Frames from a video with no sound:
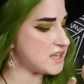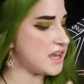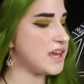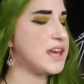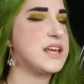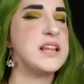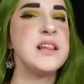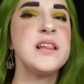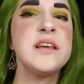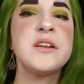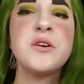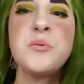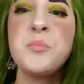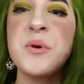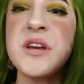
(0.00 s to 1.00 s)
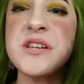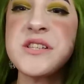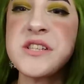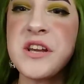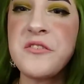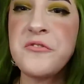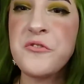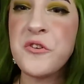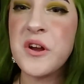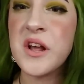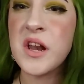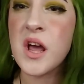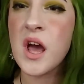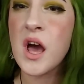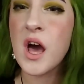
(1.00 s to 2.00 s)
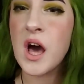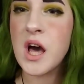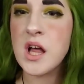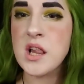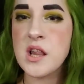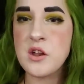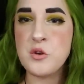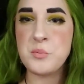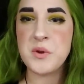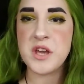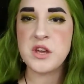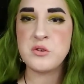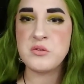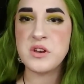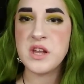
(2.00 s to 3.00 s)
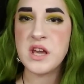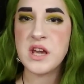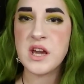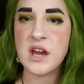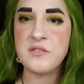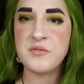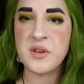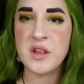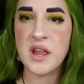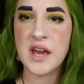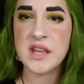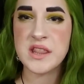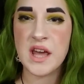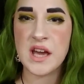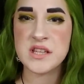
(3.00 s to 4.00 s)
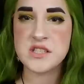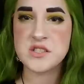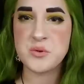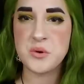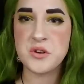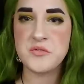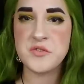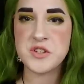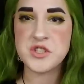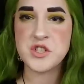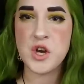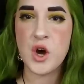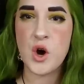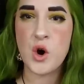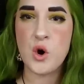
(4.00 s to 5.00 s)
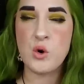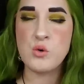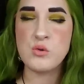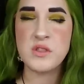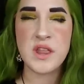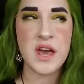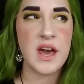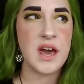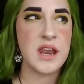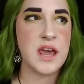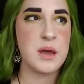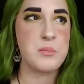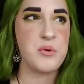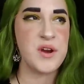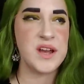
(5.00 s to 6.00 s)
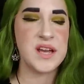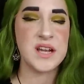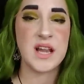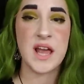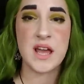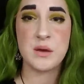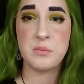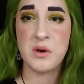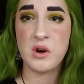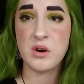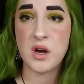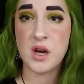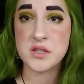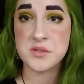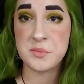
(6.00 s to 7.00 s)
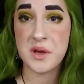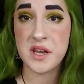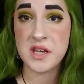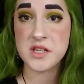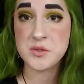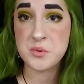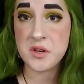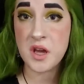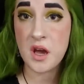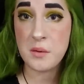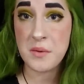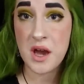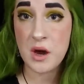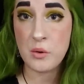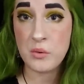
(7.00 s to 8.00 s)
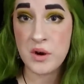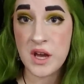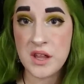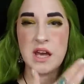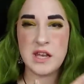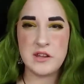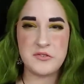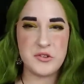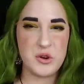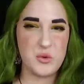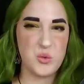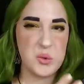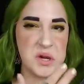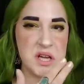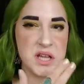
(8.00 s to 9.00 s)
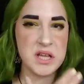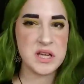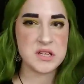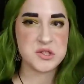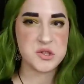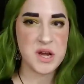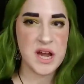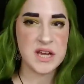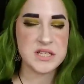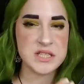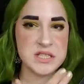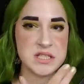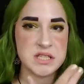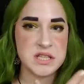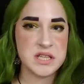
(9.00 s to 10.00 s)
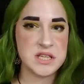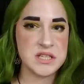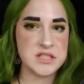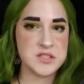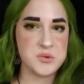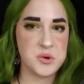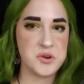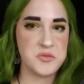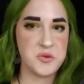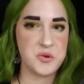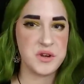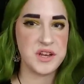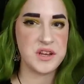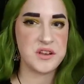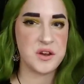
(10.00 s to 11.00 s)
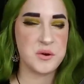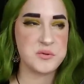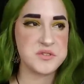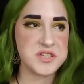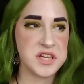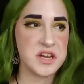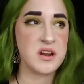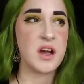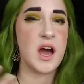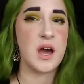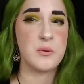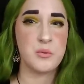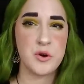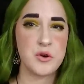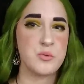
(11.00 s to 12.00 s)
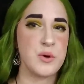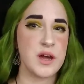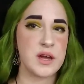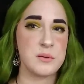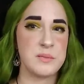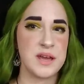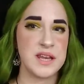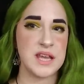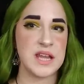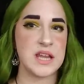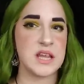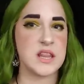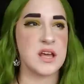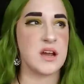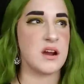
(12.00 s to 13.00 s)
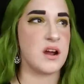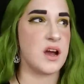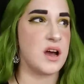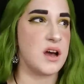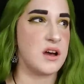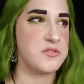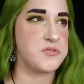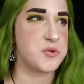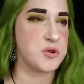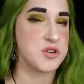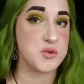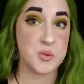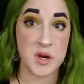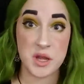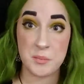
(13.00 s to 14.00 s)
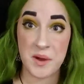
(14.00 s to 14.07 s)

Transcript: a little bit different, a little bit unique. I feel like that's sort of a tone that a brand like Milk Cosmetics would come out with. And if you're really attracted to these sort of green tones here, I would recommend getting their uh, four twenty